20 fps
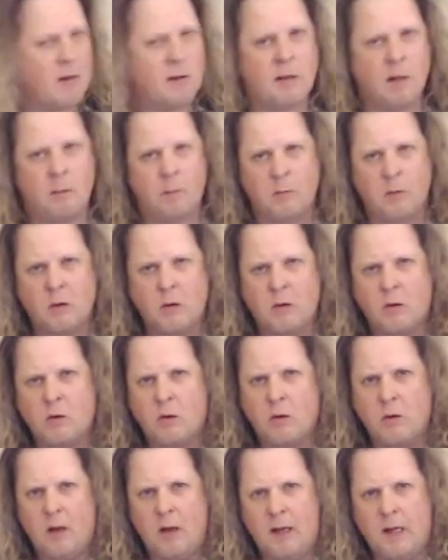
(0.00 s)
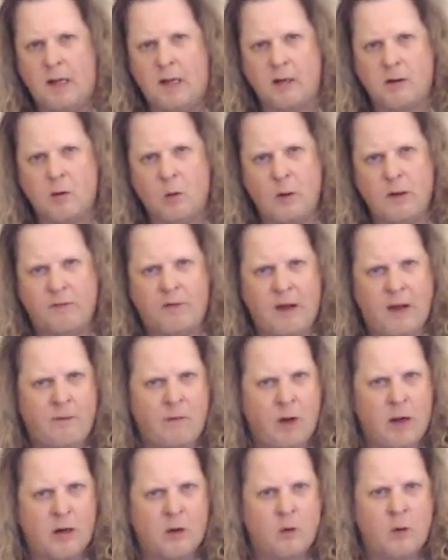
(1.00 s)
some
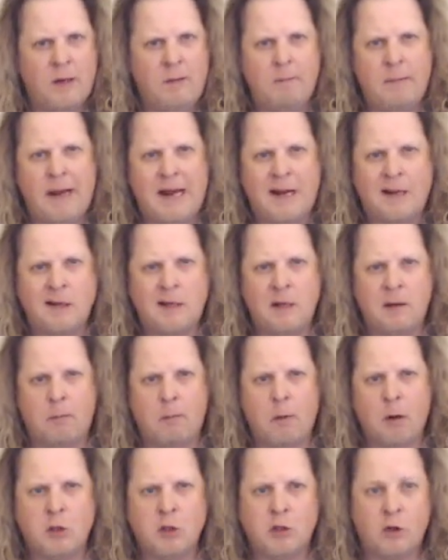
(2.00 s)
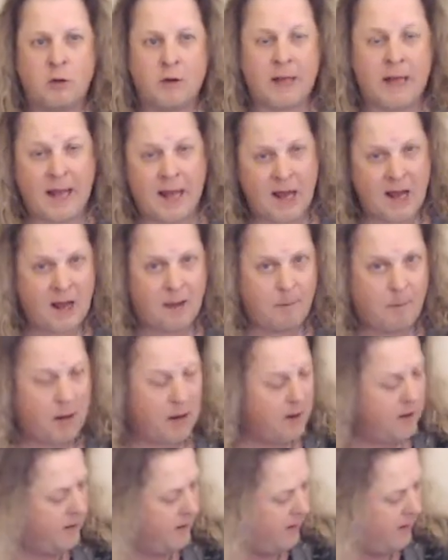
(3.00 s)
25 watt greenbacks and a Marshall cab,